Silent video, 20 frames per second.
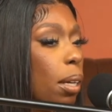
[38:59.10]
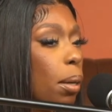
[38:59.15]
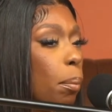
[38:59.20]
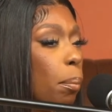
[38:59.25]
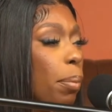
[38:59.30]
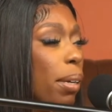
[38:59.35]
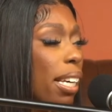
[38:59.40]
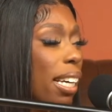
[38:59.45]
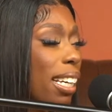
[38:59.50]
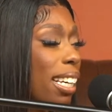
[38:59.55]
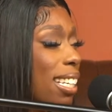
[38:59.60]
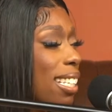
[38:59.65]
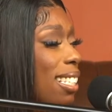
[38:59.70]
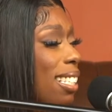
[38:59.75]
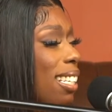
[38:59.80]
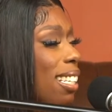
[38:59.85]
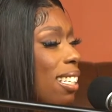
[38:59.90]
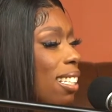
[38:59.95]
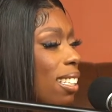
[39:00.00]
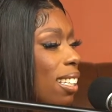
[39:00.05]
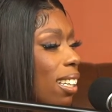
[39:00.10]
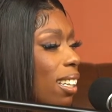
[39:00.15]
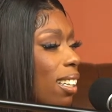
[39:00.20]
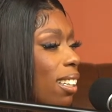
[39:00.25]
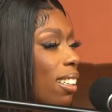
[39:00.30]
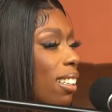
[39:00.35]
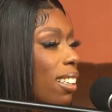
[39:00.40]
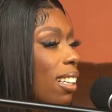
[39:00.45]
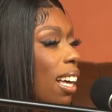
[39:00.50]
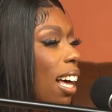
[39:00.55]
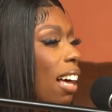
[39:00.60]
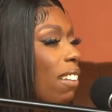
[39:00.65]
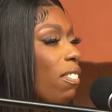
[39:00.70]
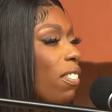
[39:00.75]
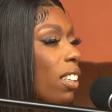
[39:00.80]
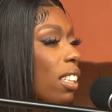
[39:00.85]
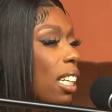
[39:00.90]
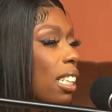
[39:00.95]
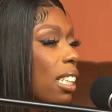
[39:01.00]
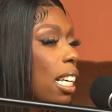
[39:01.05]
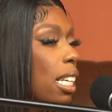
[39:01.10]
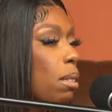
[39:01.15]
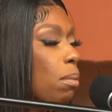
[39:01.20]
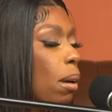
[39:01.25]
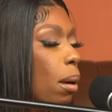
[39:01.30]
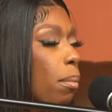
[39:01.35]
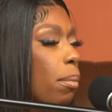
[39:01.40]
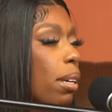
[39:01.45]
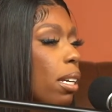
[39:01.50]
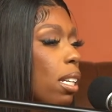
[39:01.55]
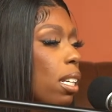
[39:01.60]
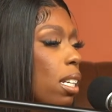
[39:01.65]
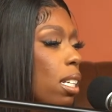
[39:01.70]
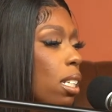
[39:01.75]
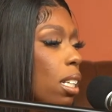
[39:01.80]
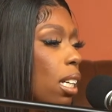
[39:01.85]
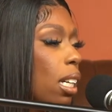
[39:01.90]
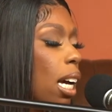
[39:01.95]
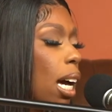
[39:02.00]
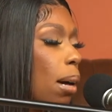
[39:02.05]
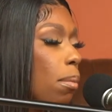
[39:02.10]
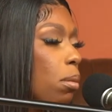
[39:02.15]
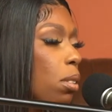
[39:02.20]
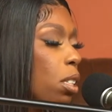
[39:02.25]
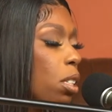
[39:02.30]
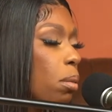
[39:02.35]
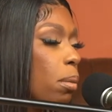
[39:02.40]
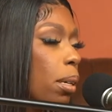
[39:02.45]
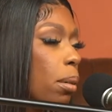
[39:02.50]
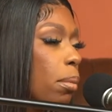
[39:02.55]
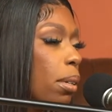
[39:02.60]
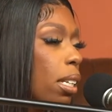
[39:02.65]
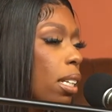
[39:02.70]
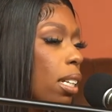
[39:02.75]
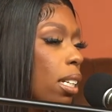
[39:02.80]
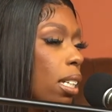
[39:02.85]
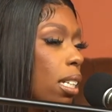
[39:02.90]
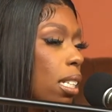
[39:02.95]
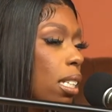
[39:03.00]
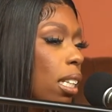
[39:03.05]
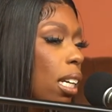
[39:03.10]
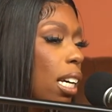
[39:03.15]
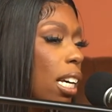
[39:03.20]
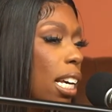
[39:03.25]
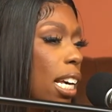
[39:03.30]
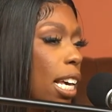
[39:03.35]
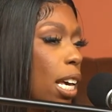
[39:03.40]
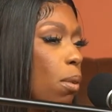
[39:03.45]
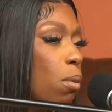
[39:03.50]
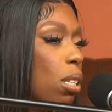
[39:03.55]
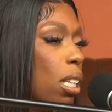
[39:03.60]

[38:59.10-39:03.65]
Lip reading: Being consistent. I feel like that's my biggest accomplishment because it was